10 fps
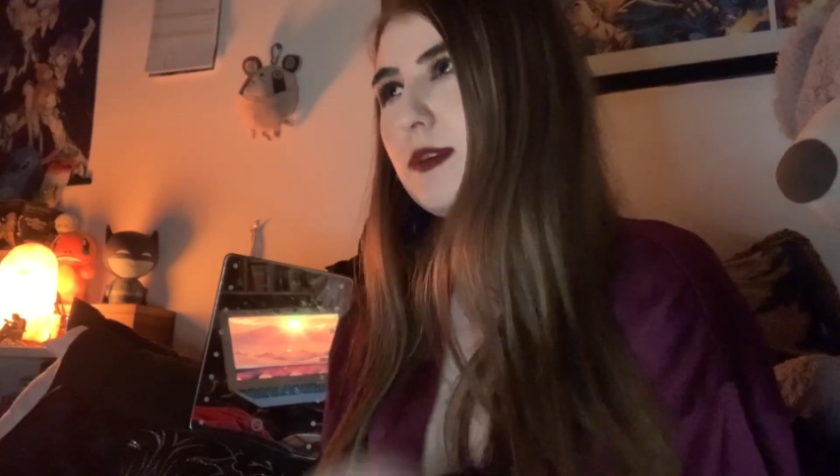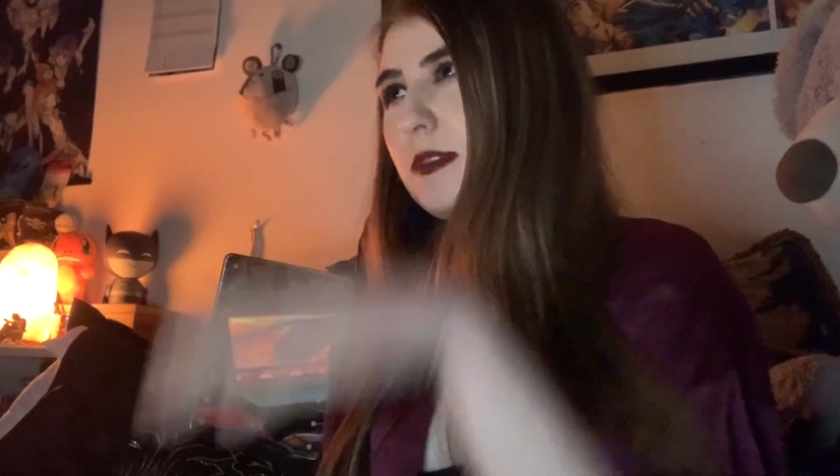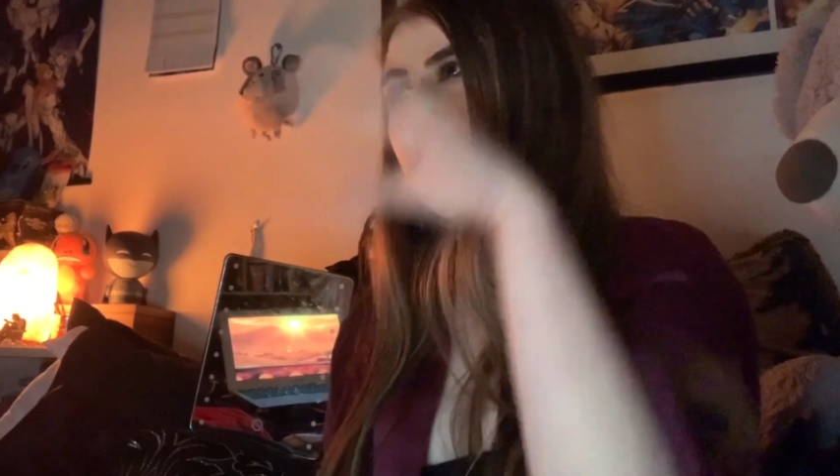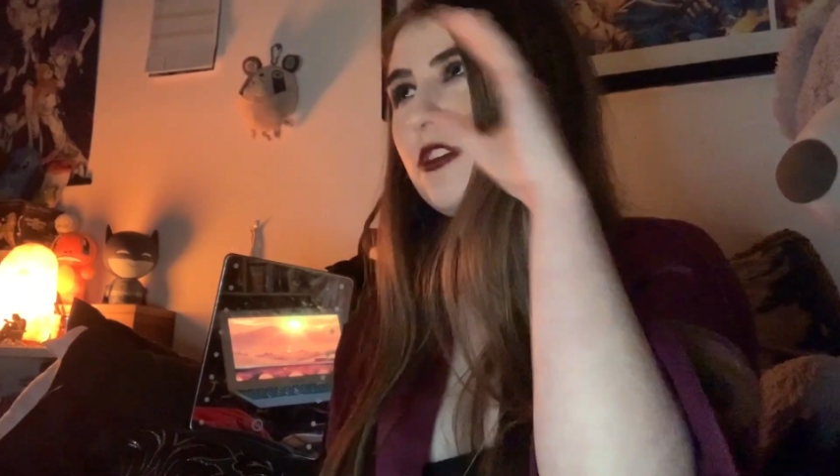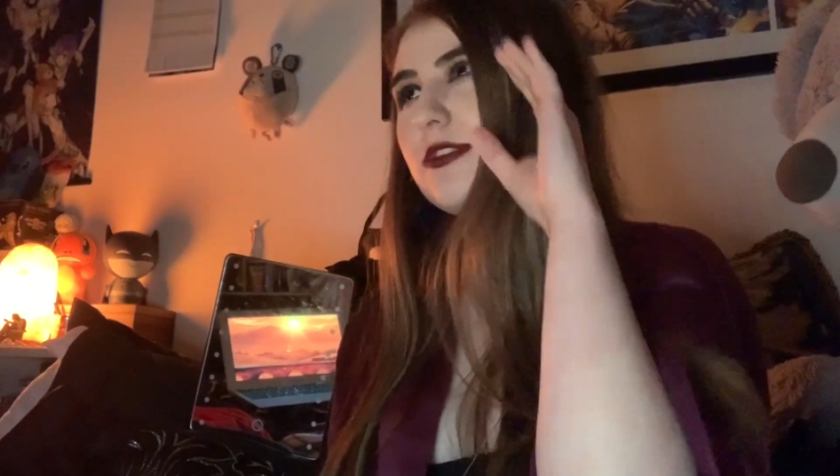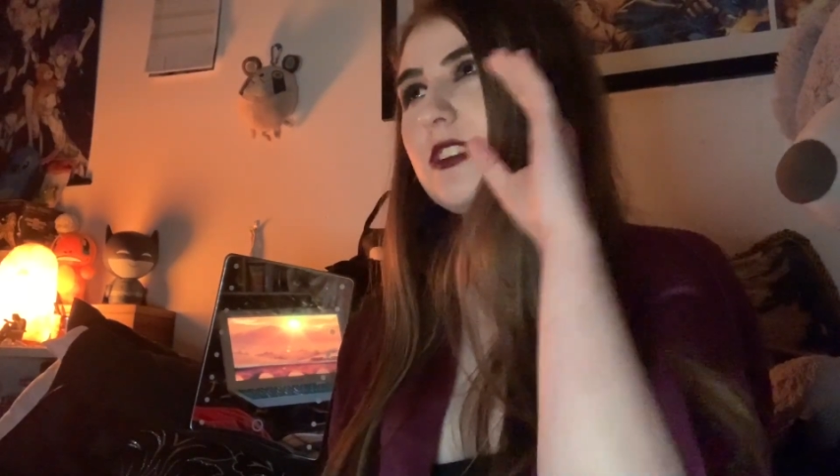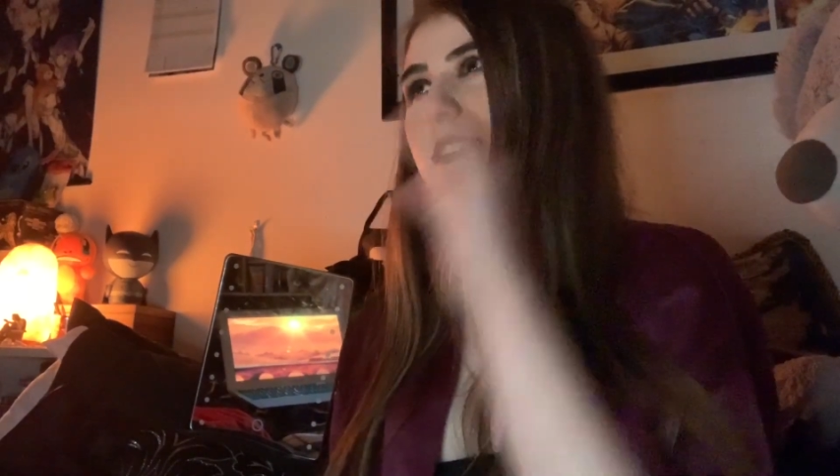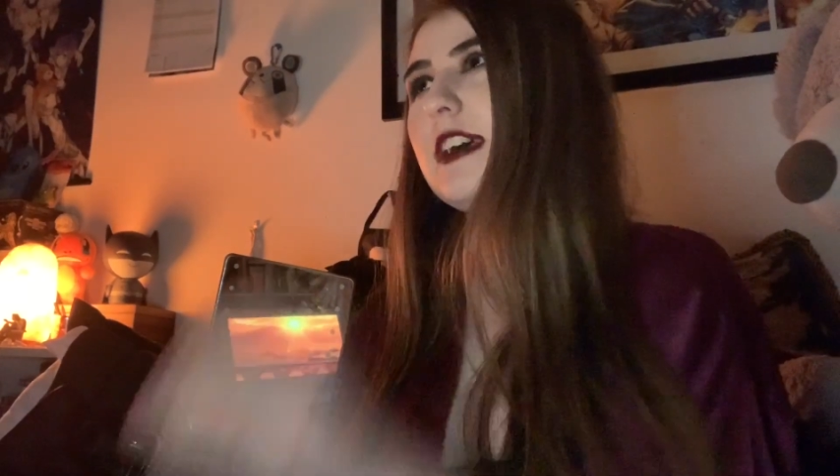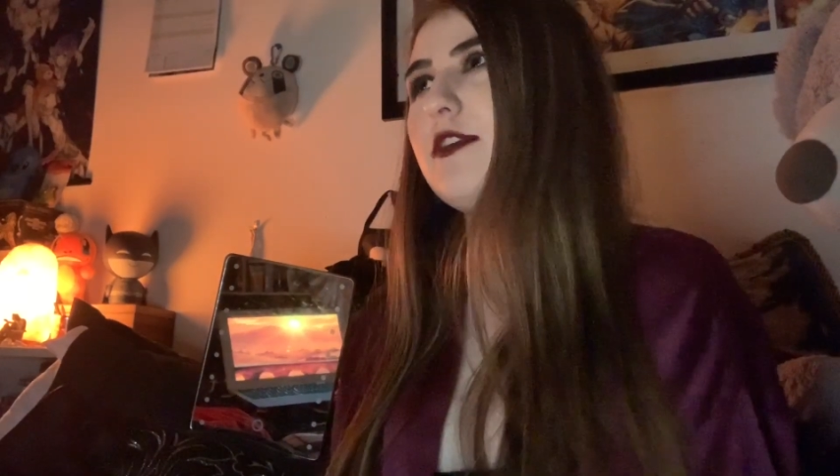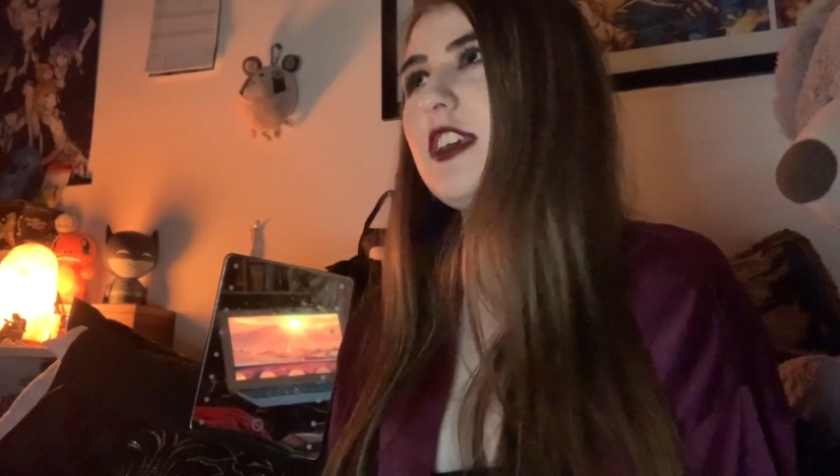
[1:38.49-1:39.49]
but to use his
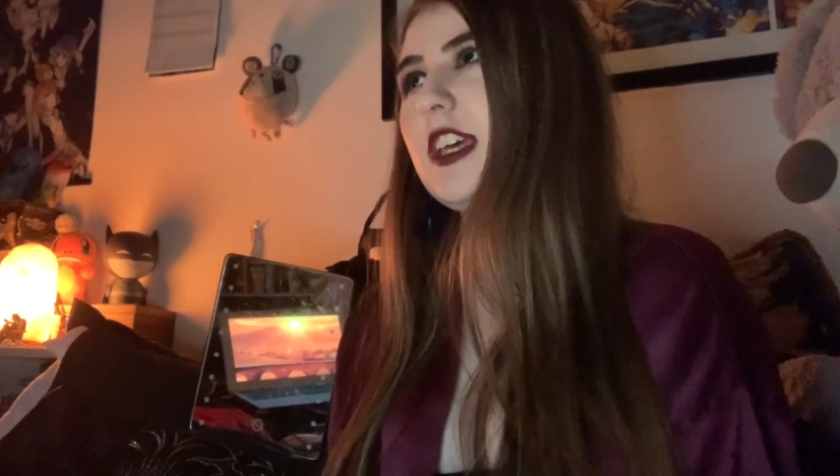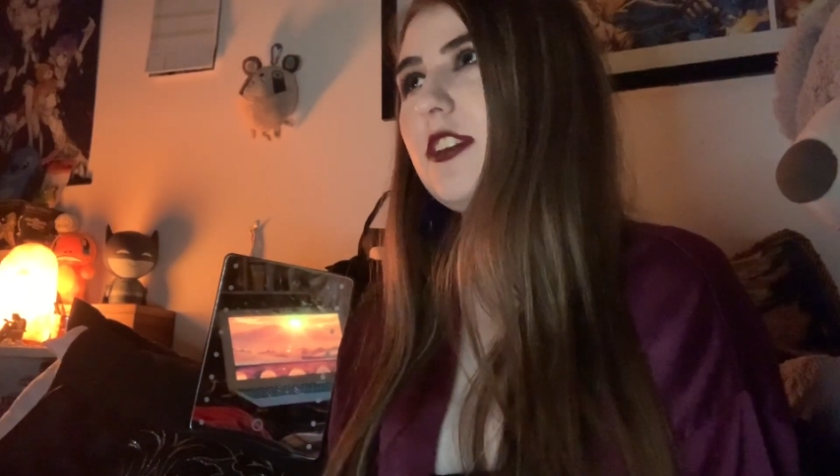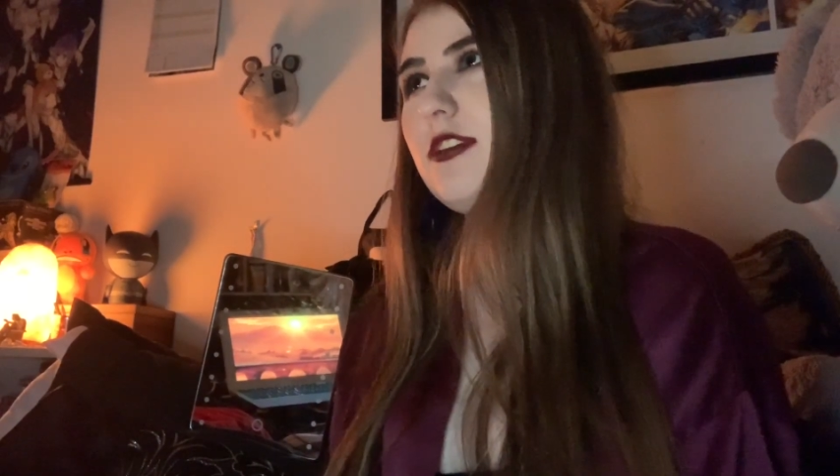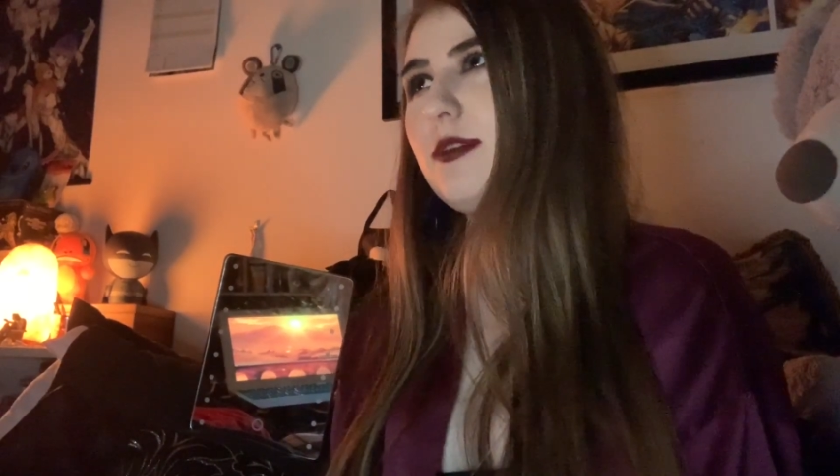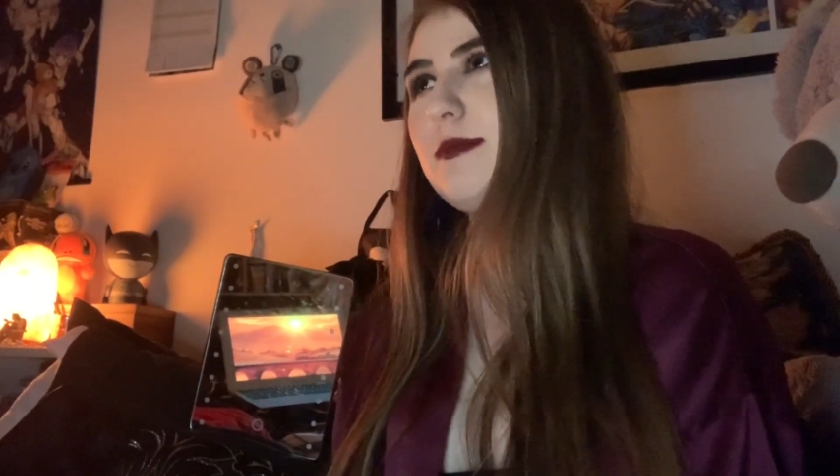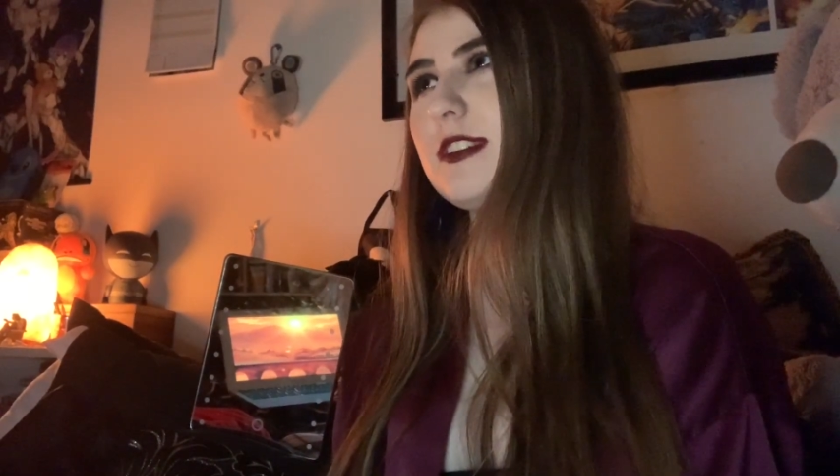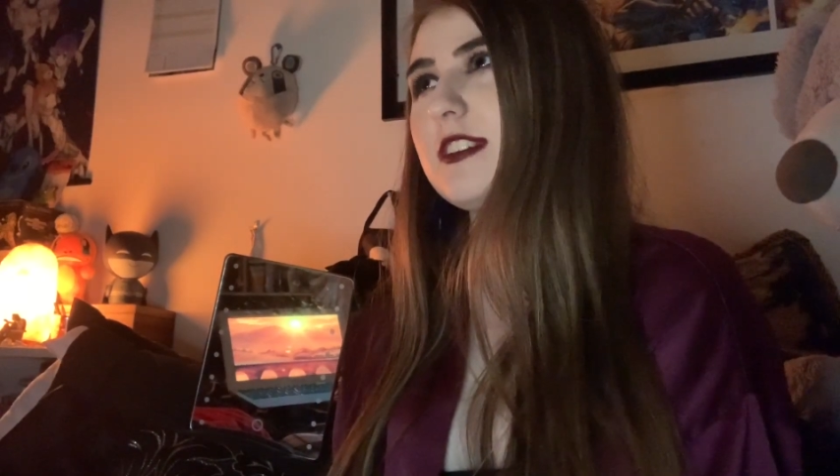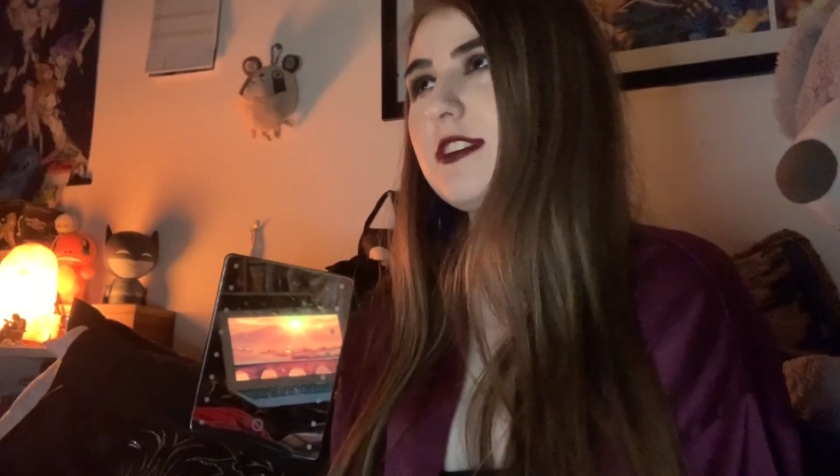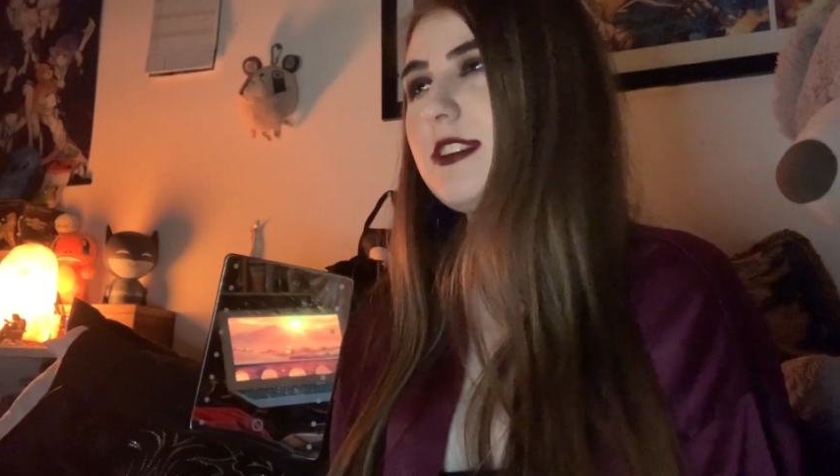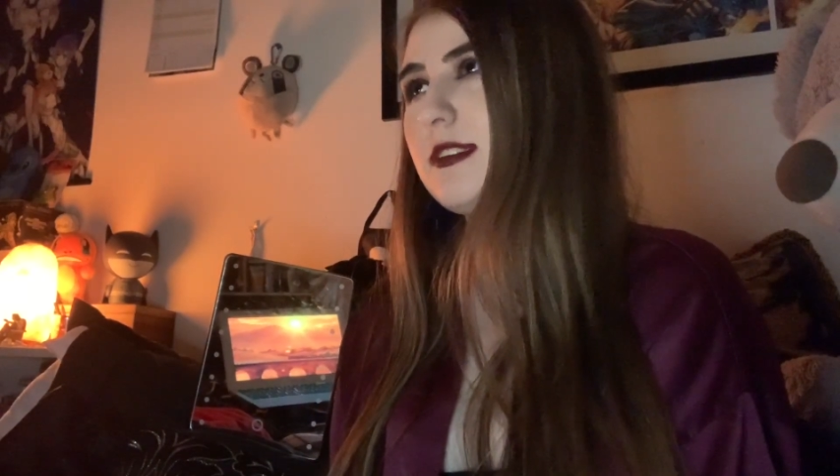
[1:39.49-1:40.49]
left hand
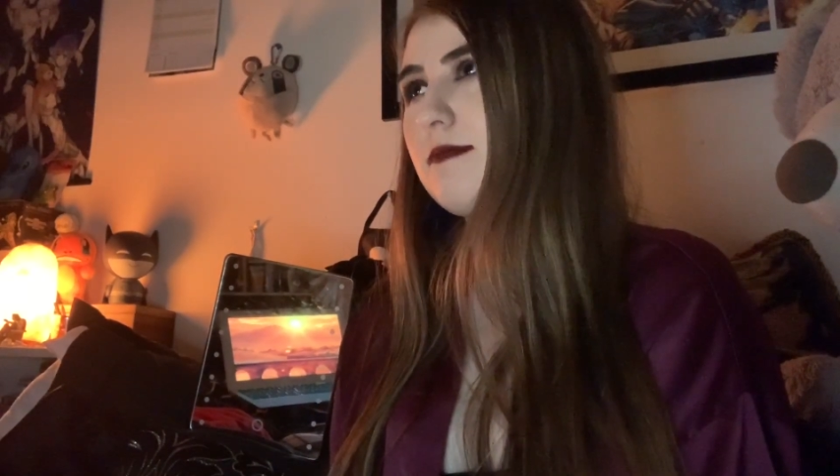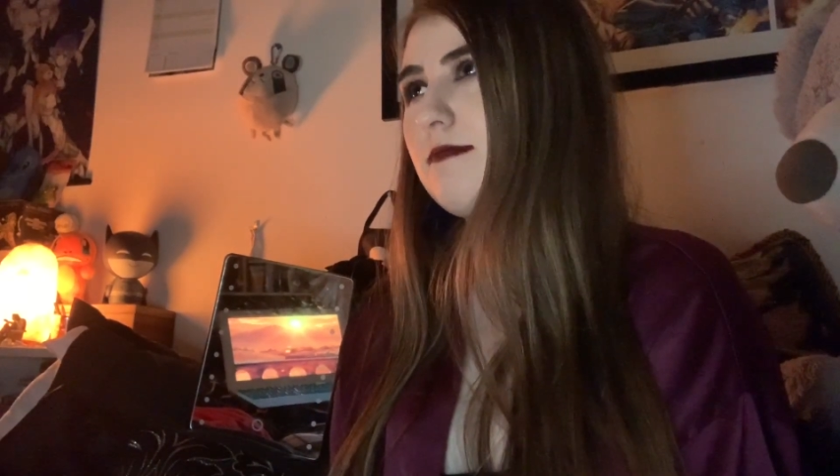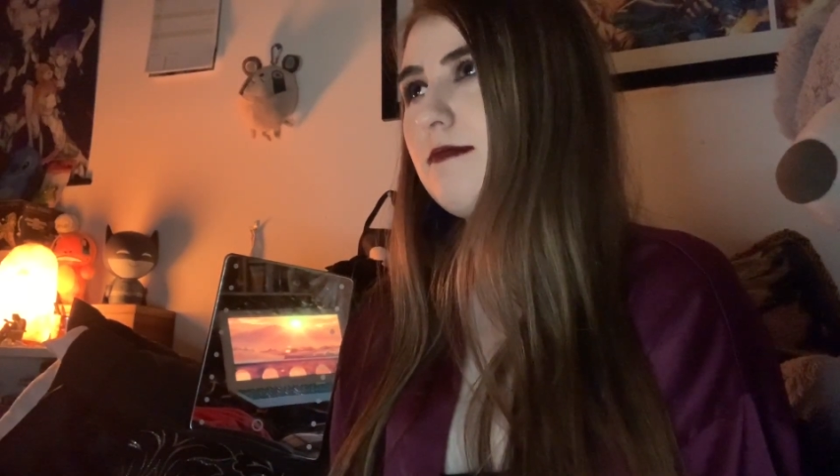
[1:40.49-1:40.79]
since,